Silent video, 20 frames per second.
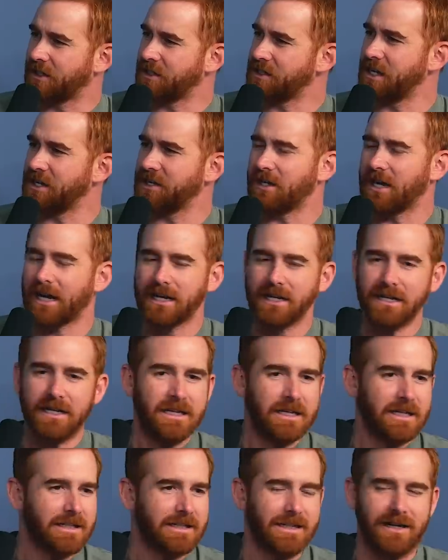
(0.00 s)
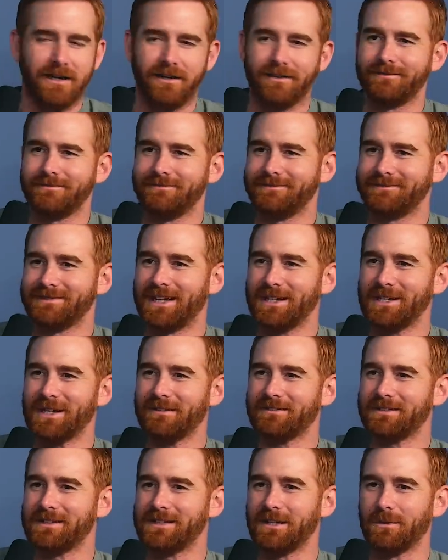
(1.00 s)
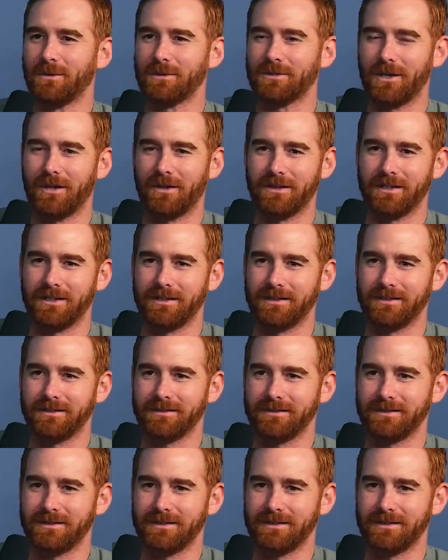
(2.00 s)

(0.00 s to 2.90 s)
know. Because then you gotta, you know, then you have to deal with all the,